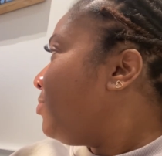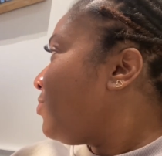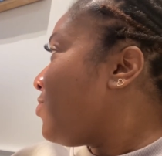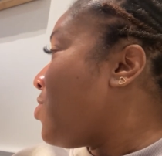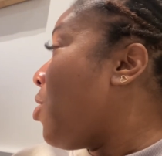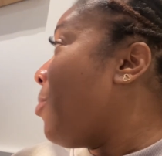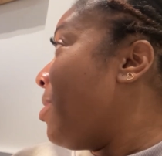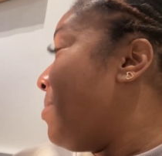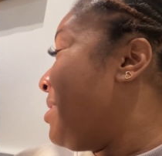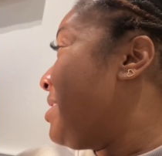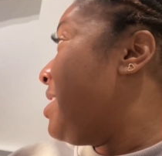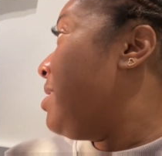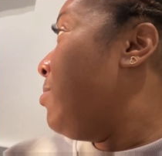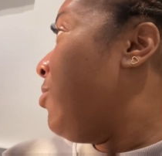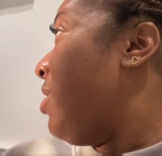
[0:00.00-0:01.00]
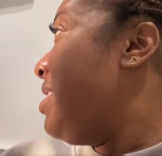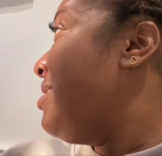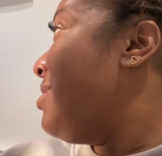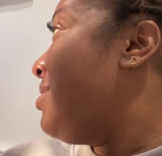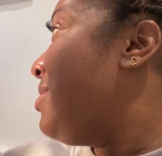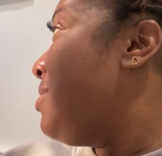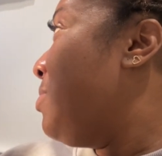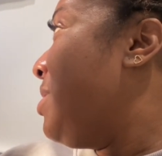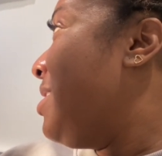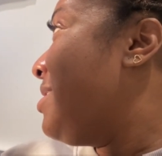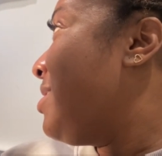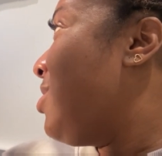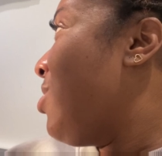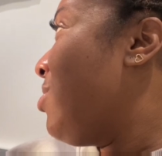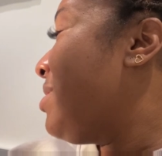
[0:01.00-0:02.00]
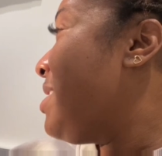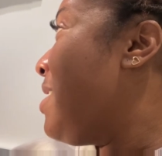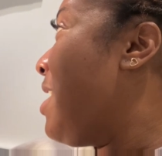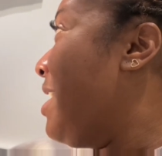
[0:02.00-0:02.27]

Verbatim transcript: No, but I'm about to get them razors because girls' hair.